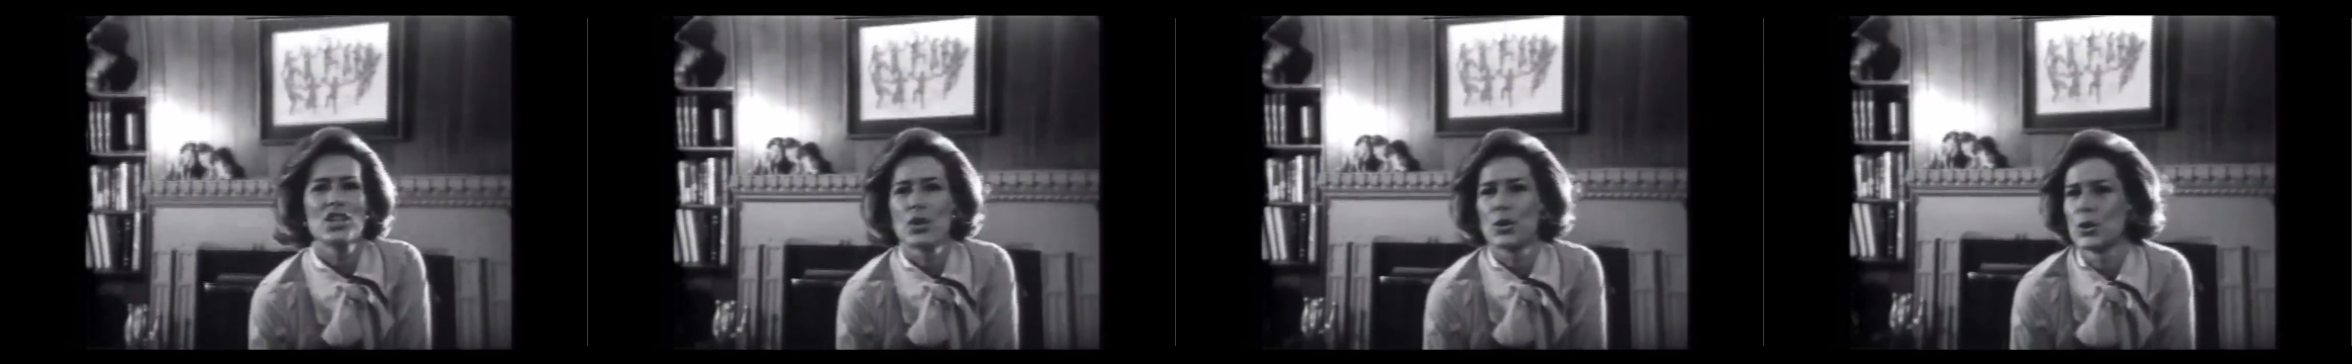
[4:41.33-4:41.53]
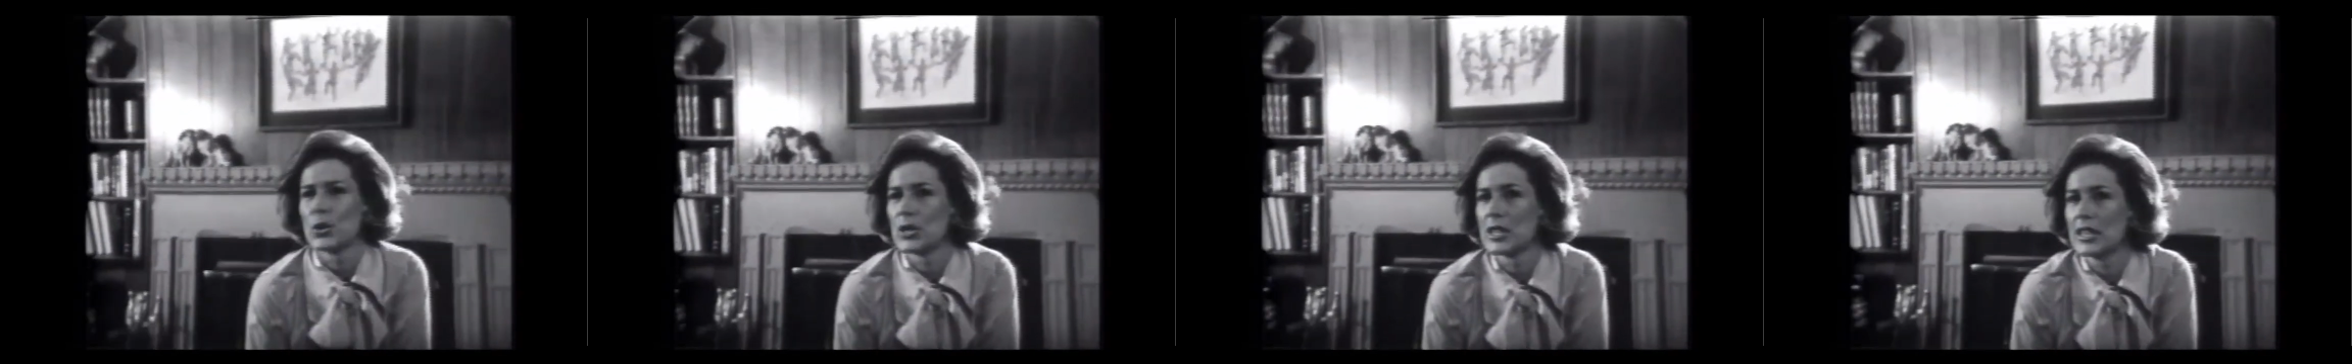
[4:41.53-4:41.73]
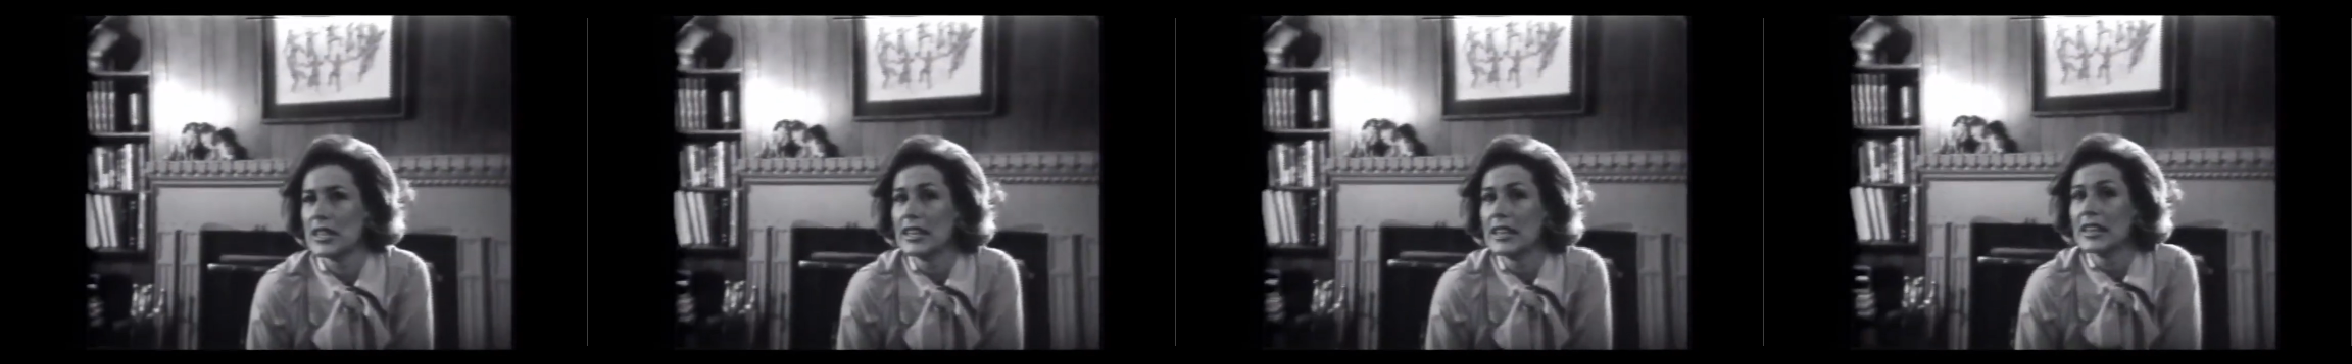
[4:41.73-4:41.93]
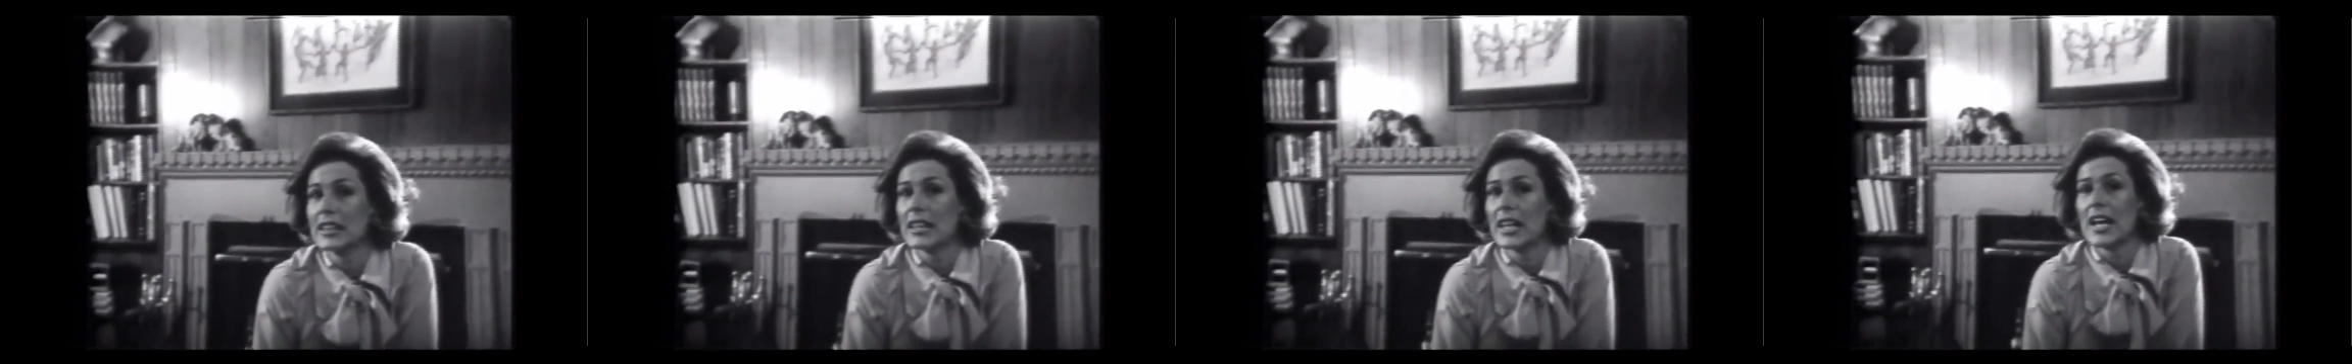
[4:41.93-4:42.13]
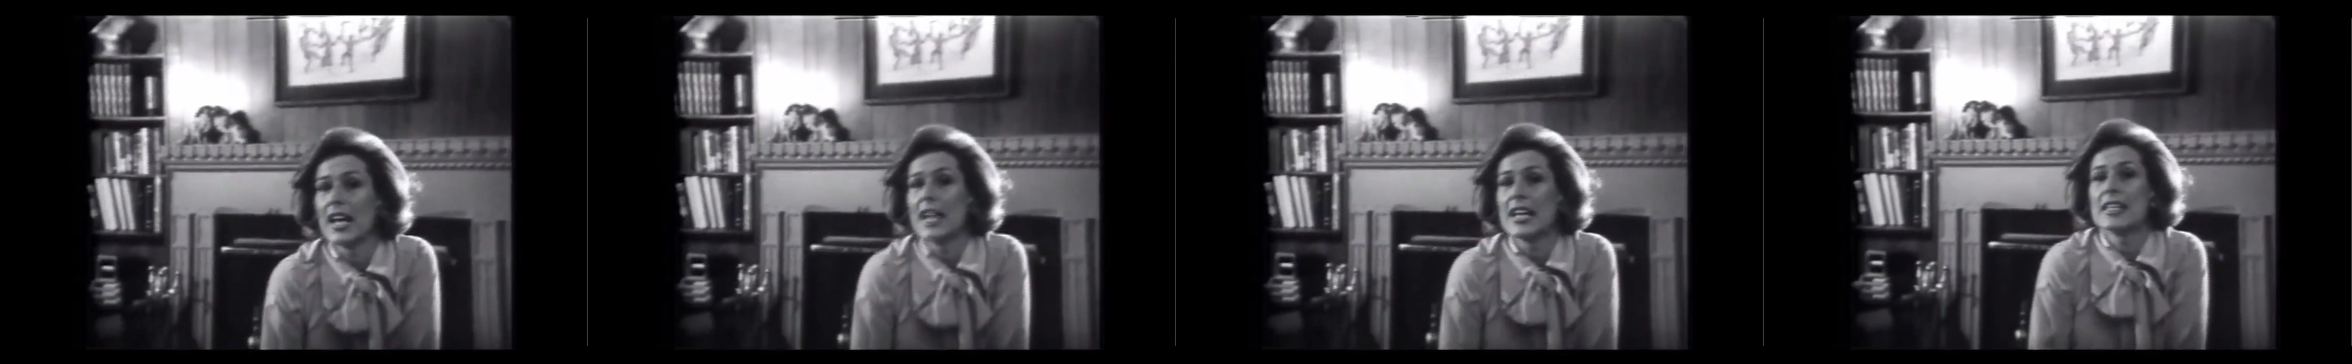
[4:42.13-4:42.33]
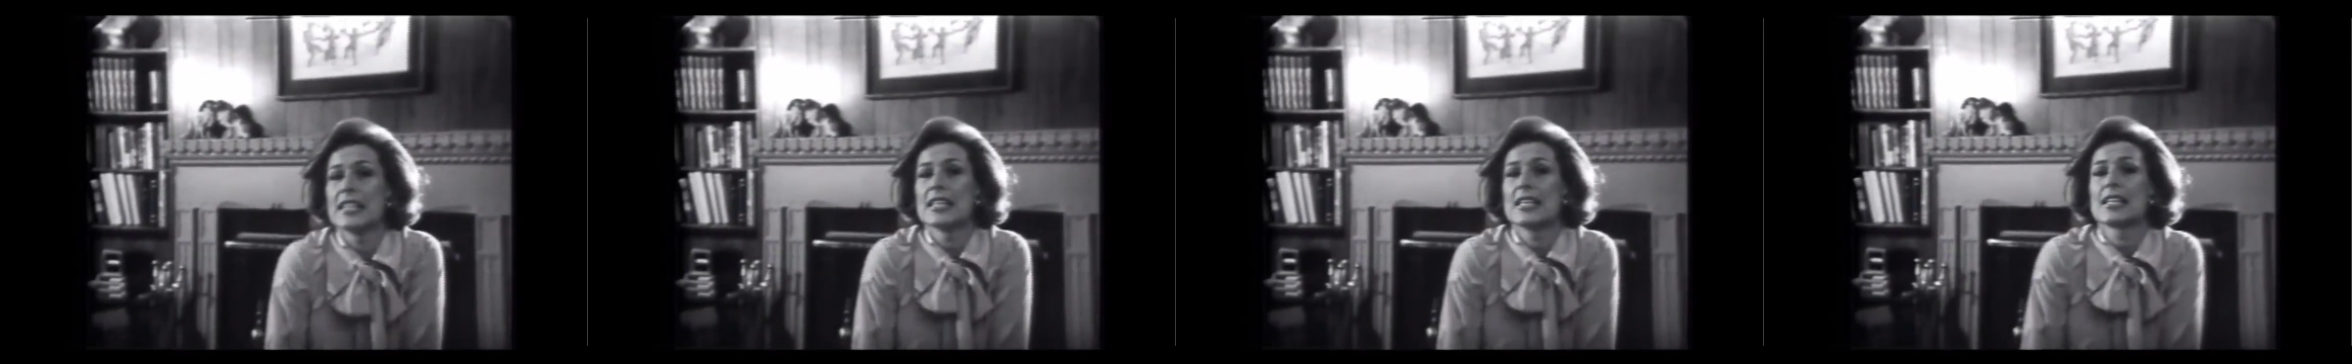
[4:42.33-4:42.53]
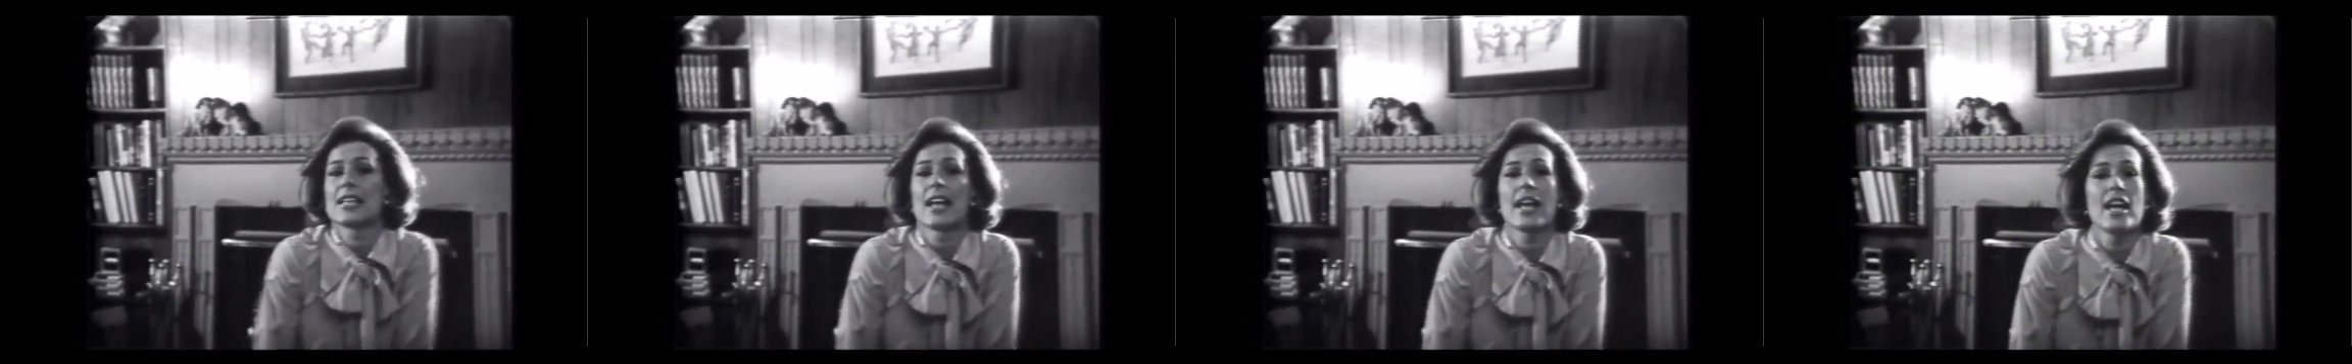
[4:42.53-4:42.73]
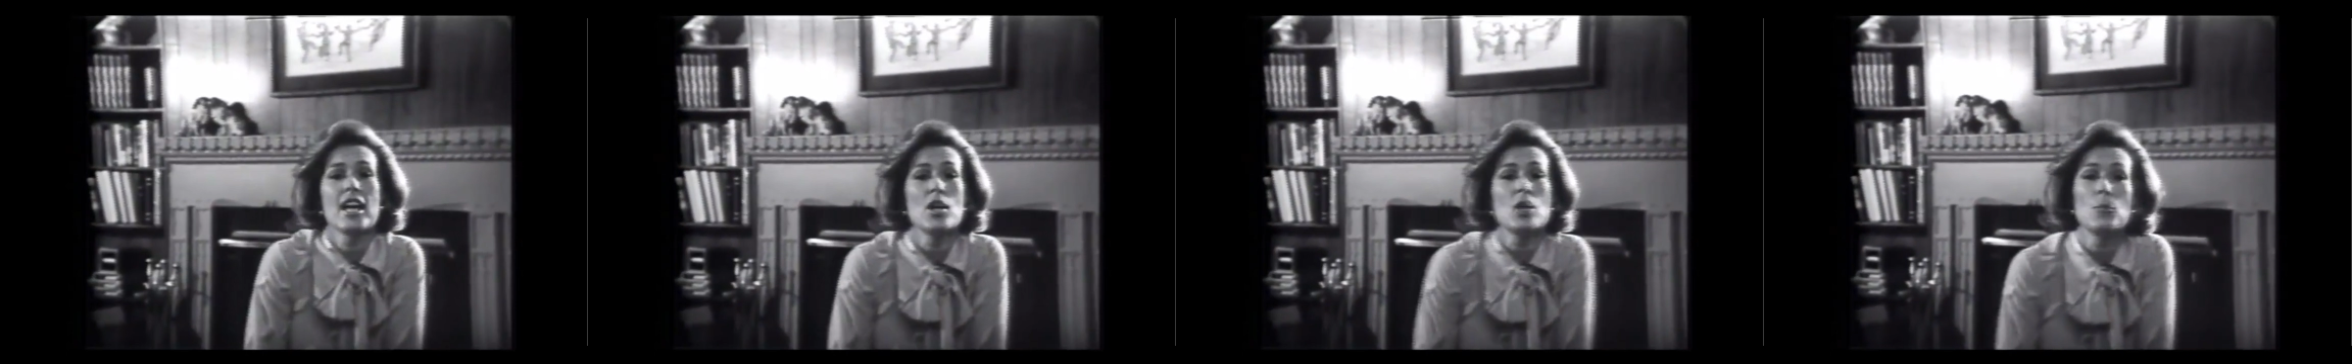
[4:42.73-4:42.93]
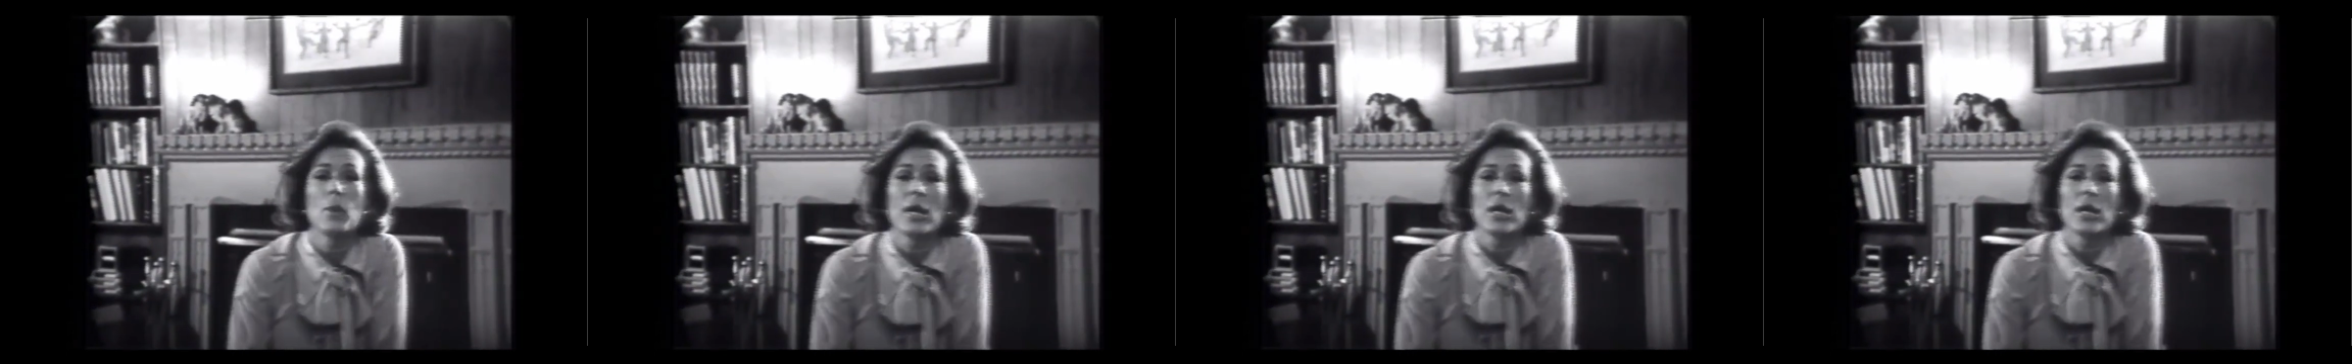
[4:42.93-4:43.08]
So those little lines that can